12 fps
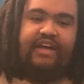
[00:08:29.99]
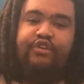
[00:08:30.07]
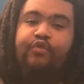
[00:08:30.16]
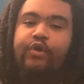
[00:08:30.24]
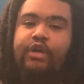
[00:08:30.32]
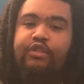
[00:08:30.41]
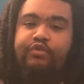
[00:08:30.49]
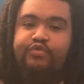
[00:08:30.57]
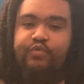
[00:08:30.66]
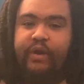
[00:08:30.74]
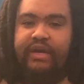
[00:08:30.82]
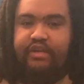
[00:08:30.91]
I do want to
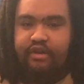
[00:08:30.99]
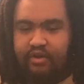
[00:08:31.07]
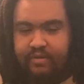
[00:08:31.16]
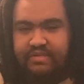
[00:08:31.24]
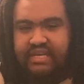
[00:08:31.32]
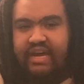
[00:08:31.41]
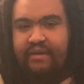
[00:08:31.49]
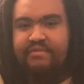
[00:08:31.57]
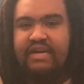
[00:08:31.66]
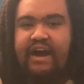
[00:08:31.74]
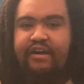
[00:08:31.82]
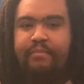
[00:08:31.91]
lose weight. You know what I'm saying? I'm
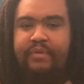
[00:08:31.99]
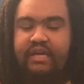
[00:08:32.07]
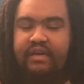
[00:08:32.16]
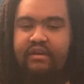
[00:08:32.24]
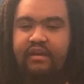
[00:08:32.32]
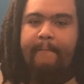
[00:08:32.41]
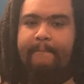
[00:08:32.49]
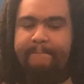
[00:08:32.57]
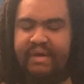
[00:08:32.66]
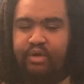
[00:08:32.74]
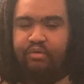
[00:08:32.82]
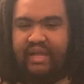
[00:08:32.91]
tired of being
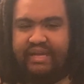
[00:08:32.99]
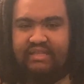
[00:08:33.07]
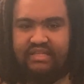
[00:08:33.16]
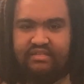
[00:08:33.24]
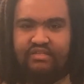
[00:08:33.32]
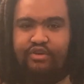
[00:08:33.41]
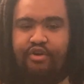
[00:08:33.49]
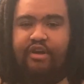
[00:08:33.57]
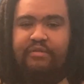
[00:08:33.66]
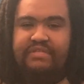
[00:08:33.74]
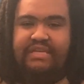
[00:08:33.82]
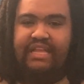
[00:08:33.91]
built like this. You know
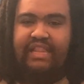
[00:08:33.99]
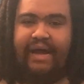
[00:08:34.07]
what I'm saying?